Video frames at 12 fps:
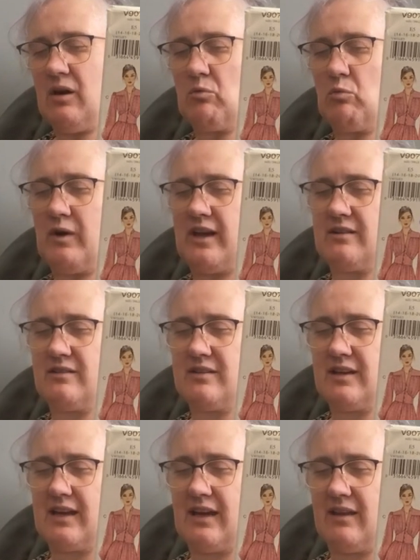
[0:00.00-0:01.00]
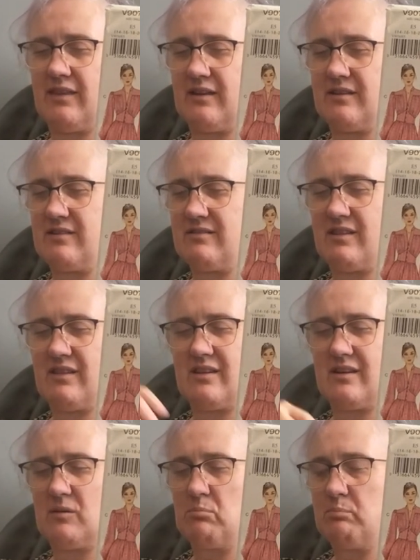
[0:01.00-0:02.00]
when you gathered
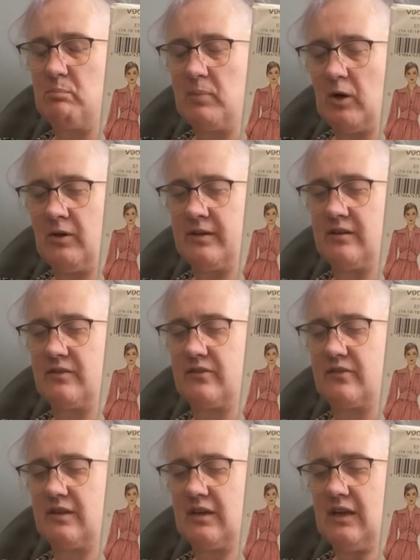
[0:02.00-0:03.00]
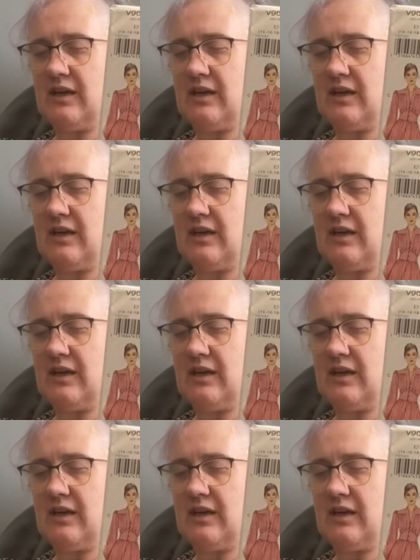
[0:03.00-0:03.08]
the bodice,